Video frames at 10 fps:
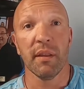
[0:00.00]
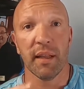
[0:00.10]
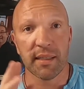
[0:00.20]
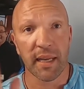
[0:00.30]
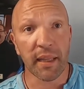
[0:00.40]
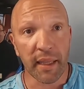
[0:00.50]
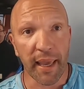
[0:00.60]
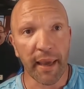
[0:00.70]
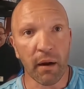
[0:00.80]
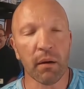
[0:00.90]
that is in
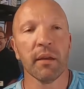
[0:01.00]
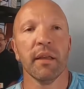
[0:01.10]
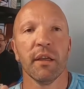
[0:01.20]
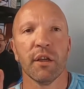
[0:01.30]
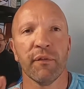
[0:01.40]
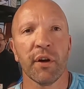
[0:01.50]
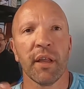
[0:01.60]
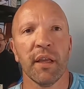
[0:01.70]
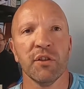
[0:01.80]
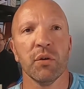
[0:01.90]
the air,
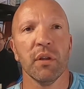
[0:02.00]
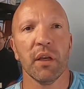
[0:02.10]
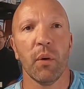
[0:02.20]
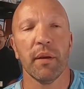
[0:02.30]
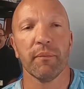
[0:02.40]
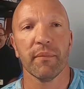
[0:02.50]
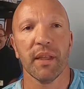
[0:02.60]
converting it into a liquid.